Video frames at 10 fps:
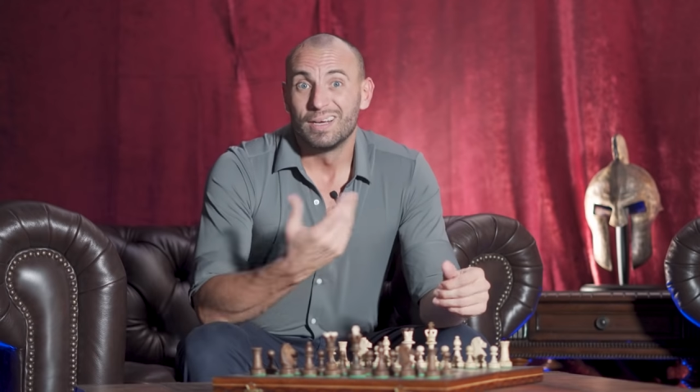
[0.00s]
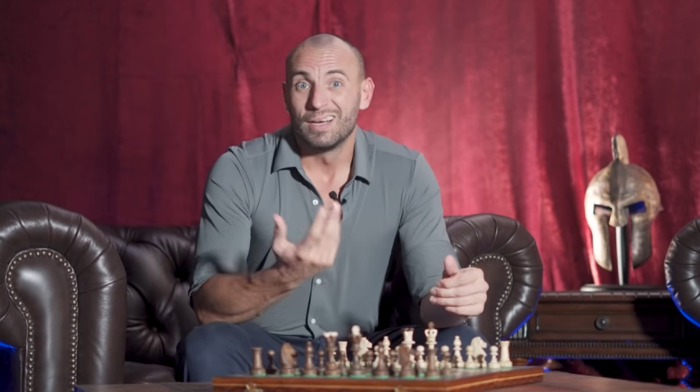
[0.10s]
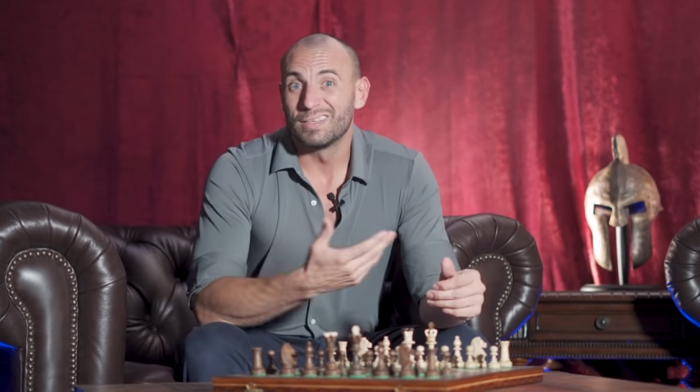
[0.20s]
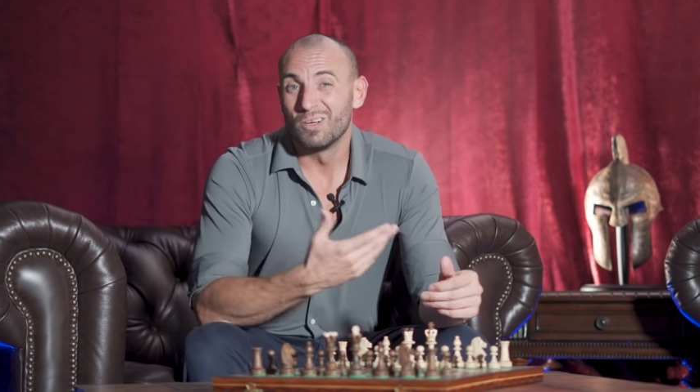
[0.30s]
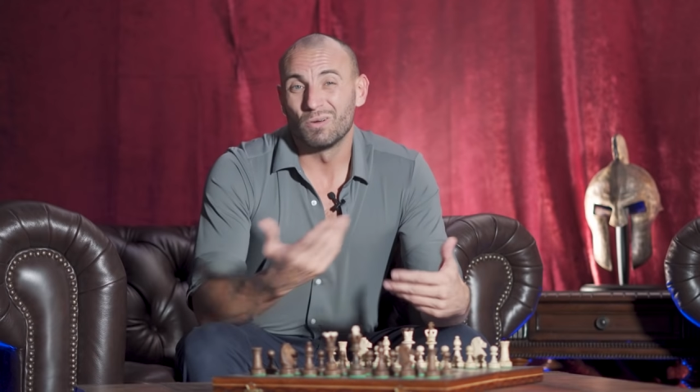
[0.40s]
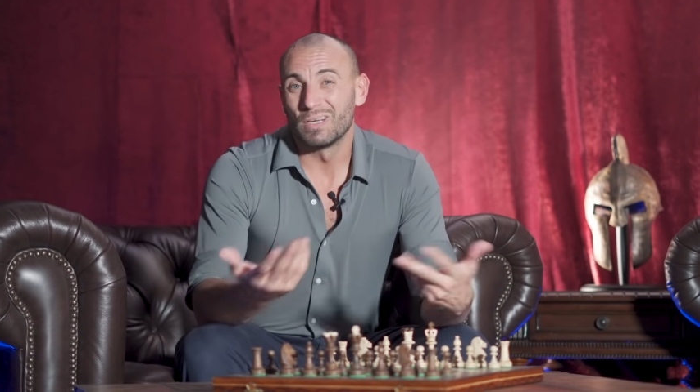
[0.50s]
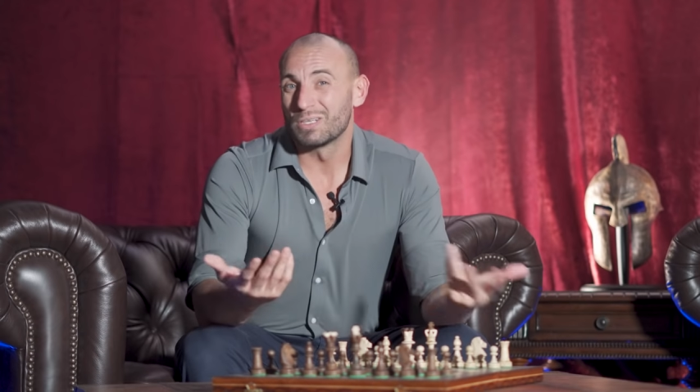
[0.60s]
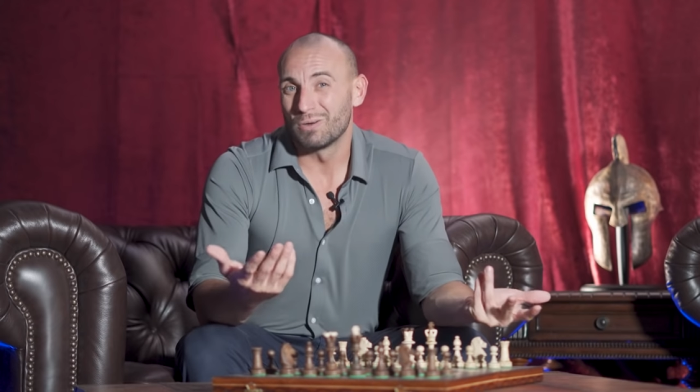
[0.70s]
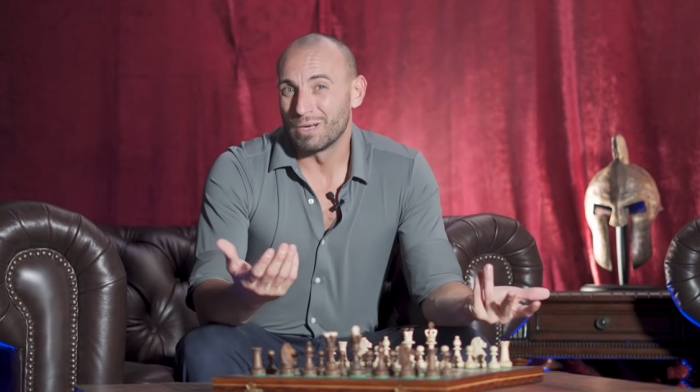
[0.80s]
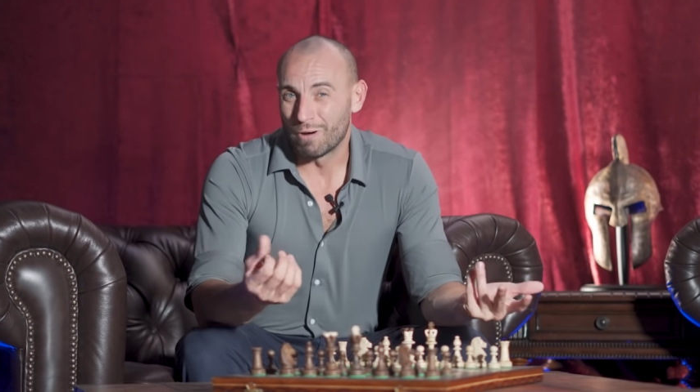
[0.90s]
it's not
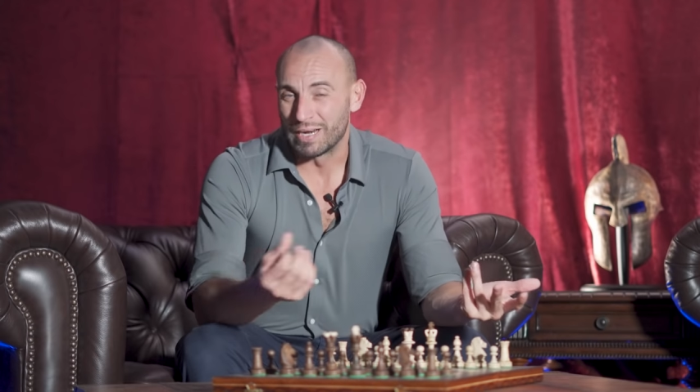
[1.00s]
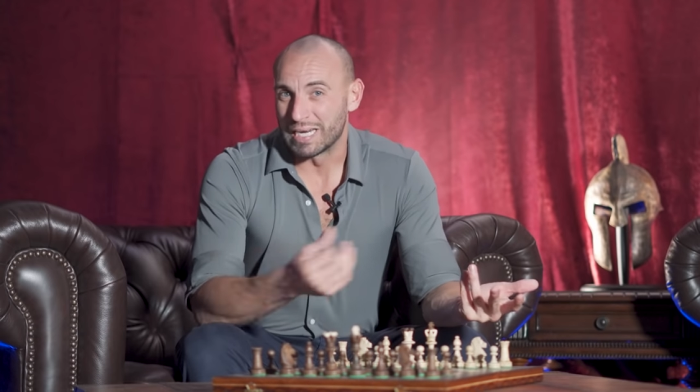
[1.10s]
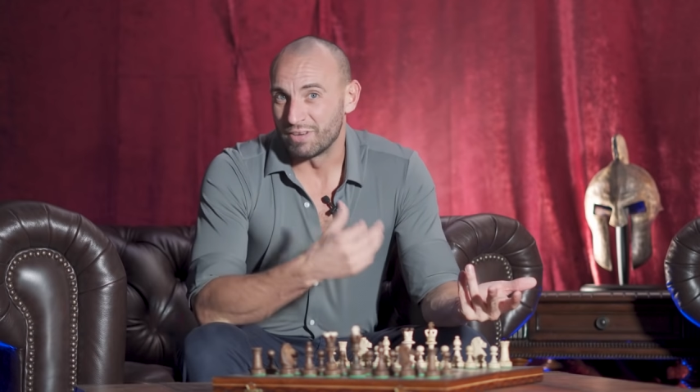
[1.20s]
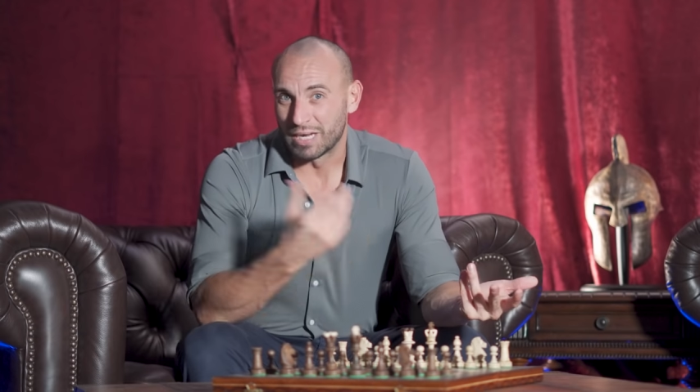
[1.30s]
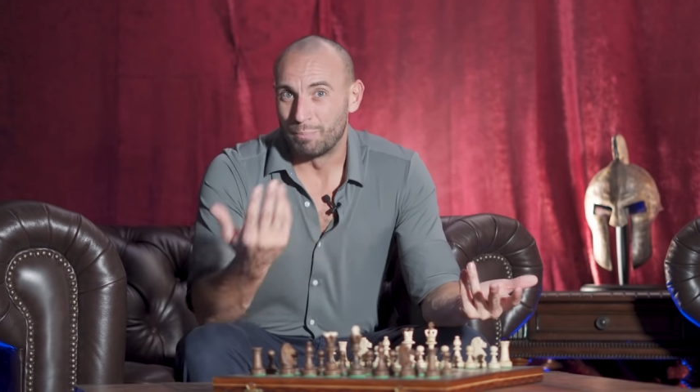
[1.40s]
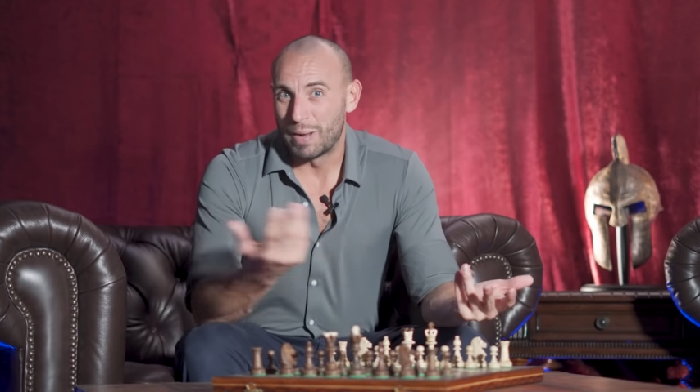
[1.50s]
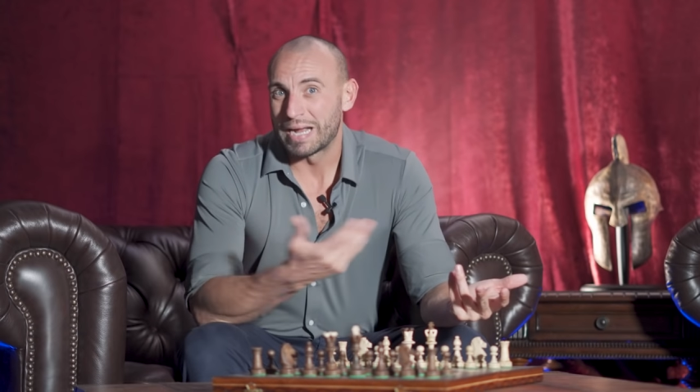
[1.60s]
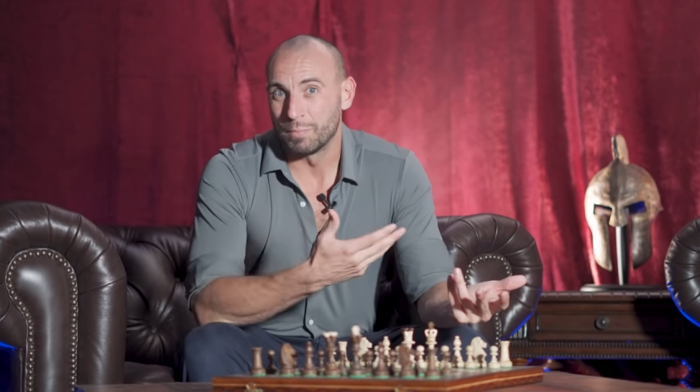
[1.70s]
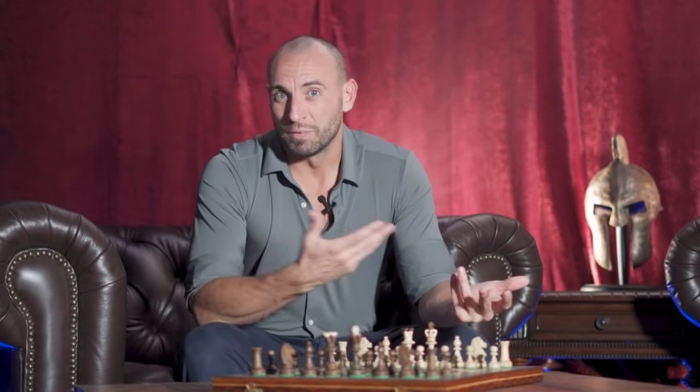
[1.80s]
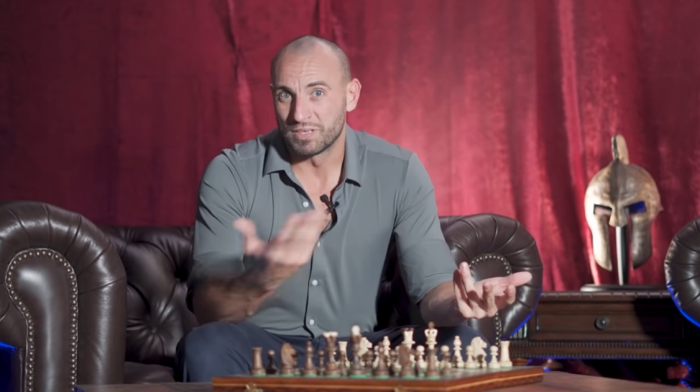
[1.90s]
necessarily great to have like a
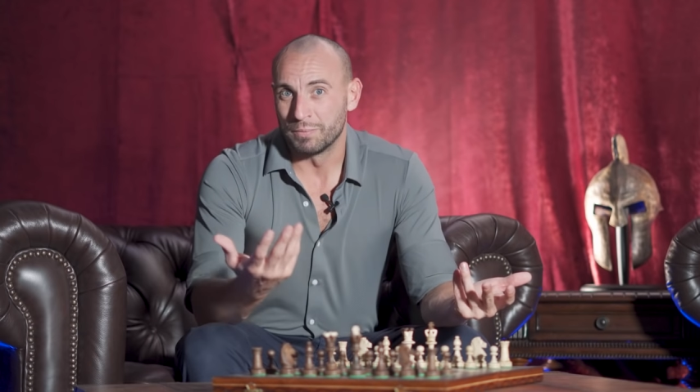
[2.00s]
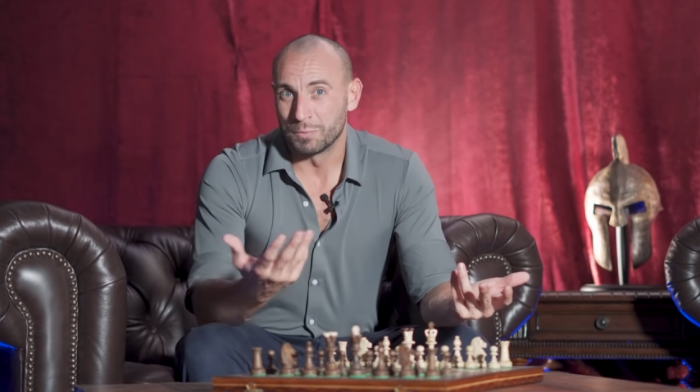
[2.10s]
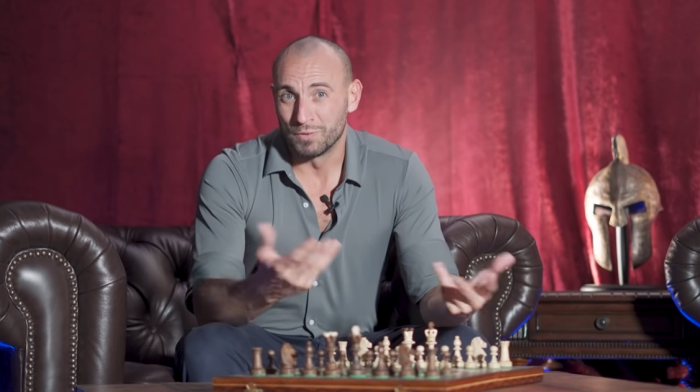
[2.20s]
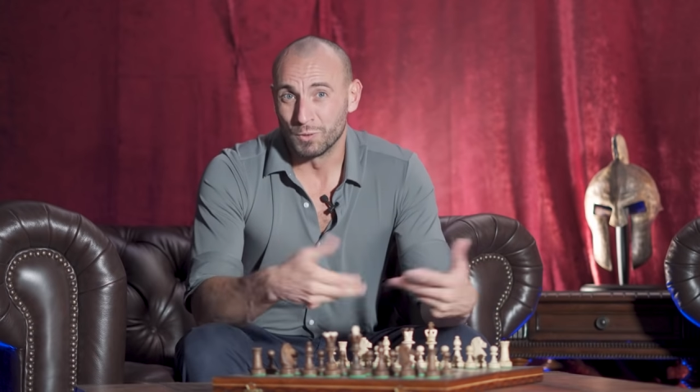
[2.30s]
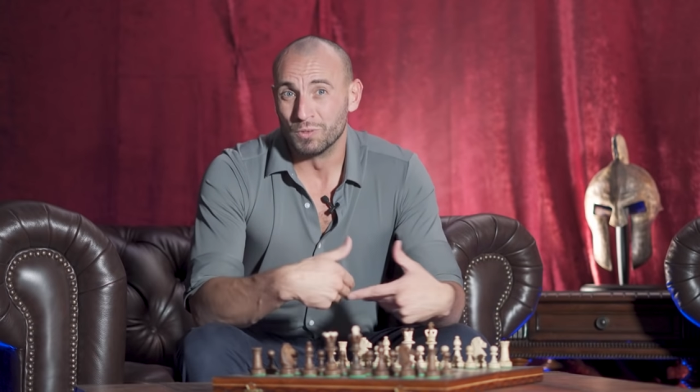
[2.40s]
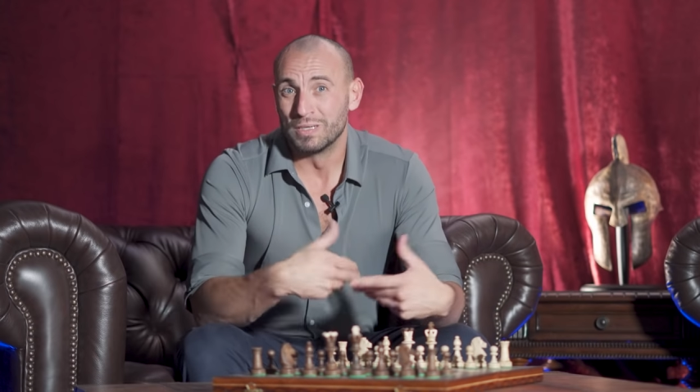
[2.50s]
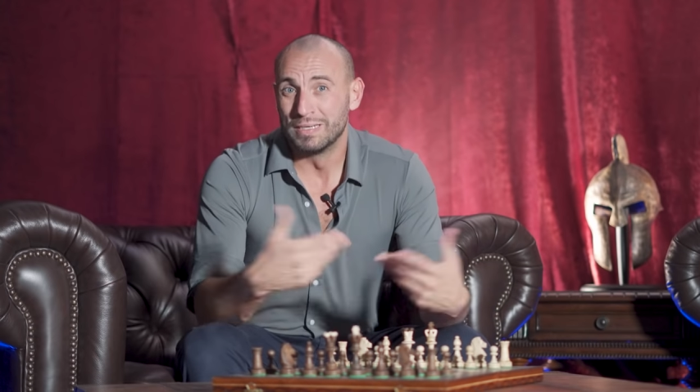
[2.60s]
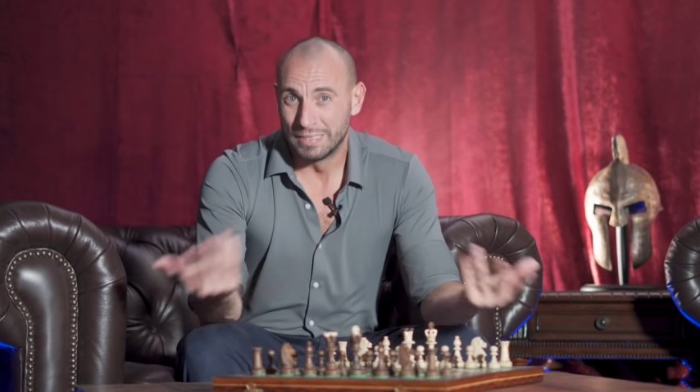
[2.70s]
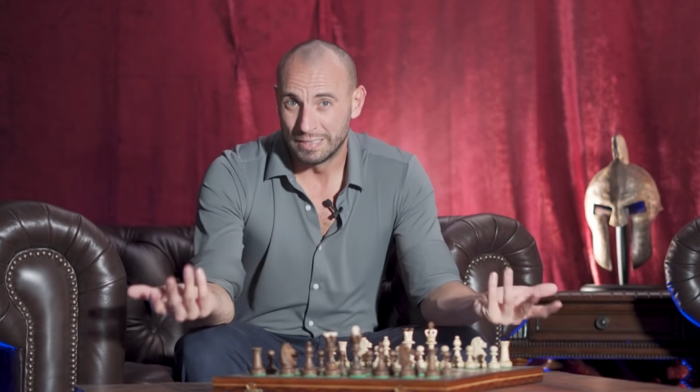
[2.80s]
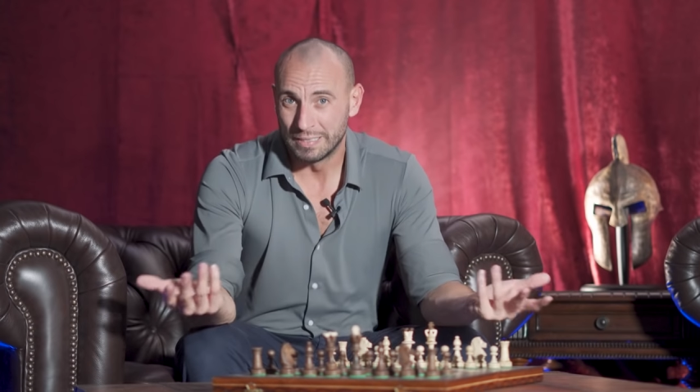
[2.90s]
backup of seminal fluid
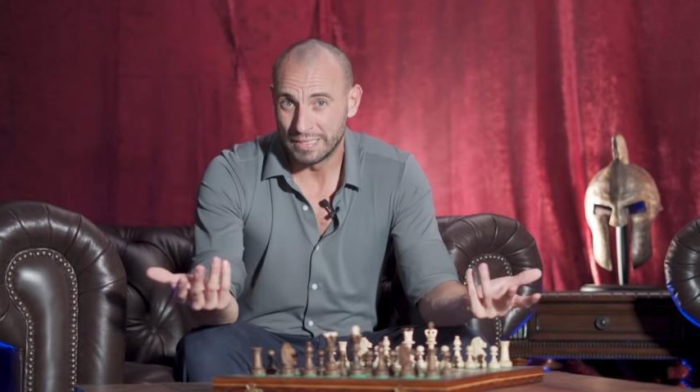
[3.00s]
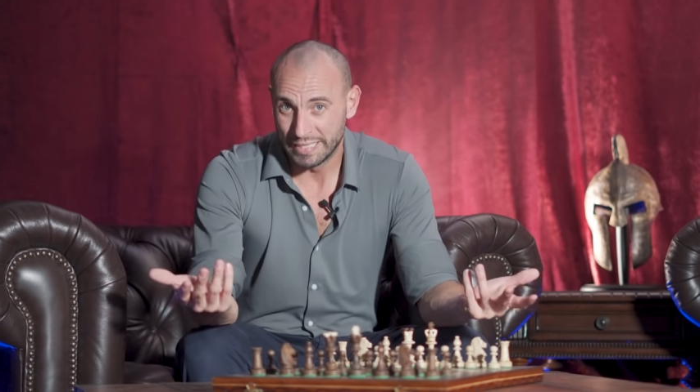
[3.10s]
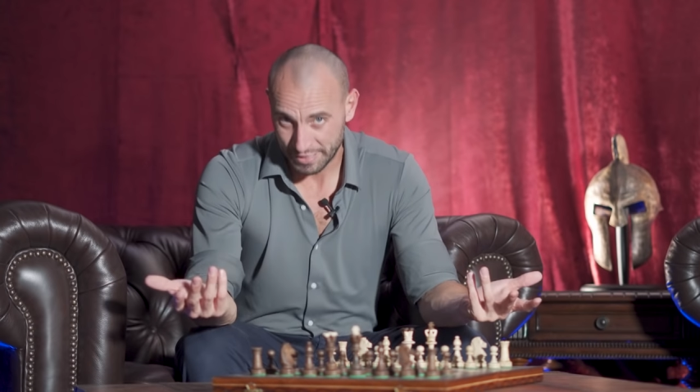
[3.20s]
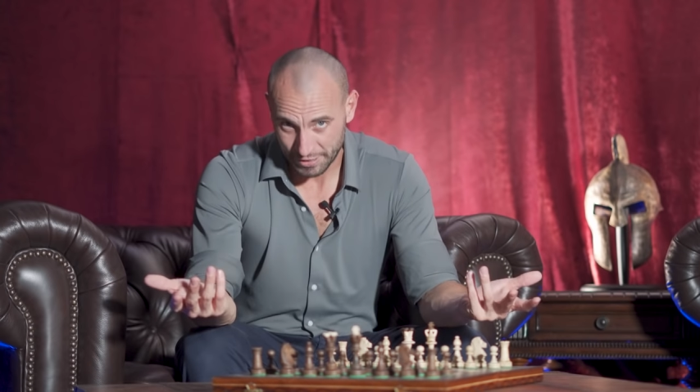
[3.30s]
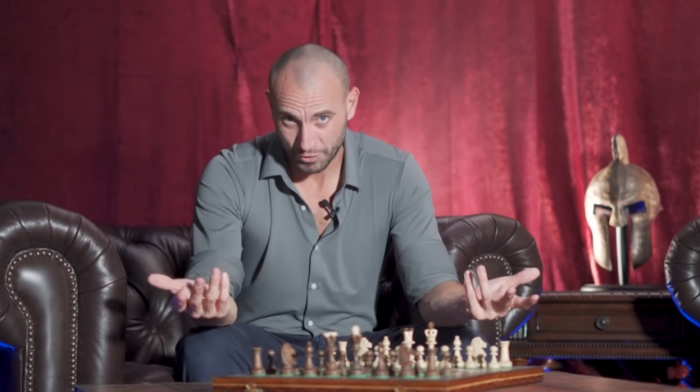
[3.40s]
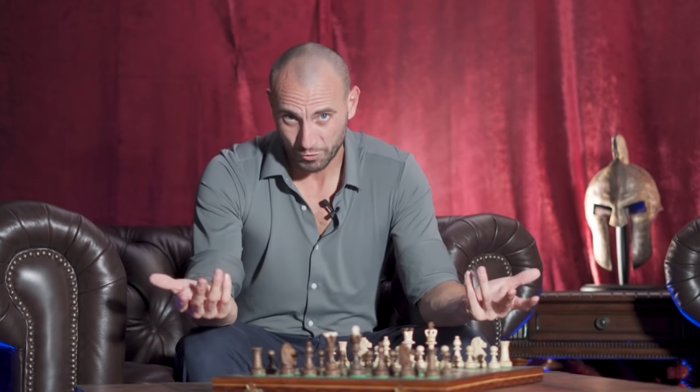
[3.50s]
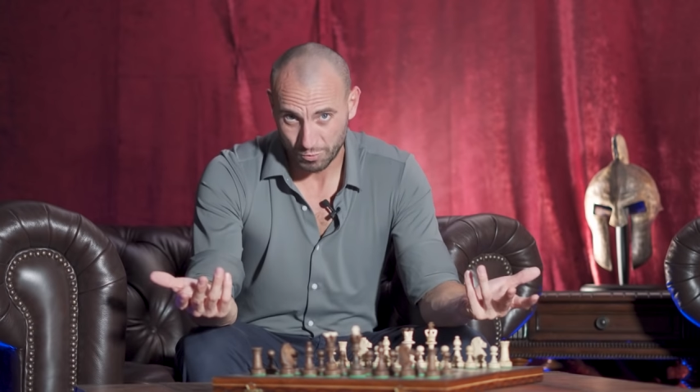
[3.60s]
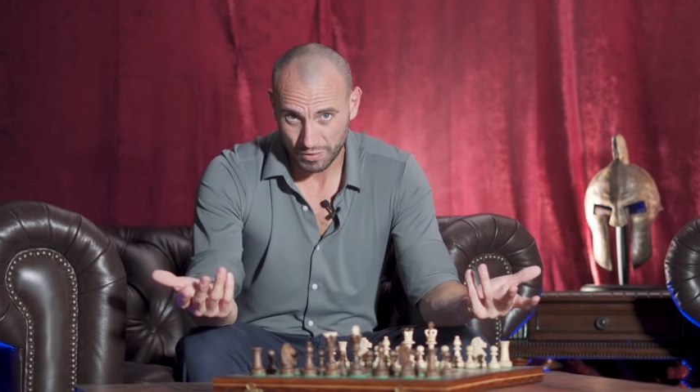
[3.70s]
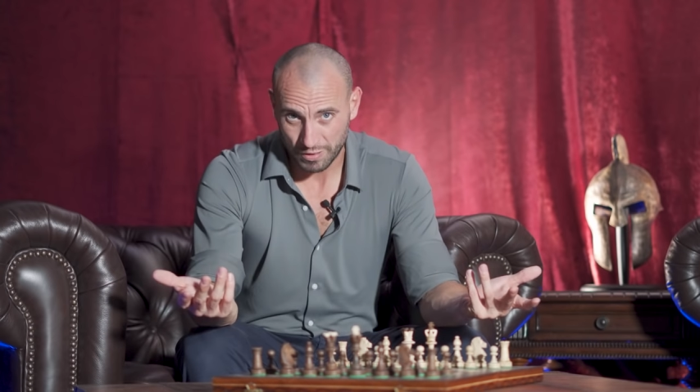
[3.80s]
in your tubes.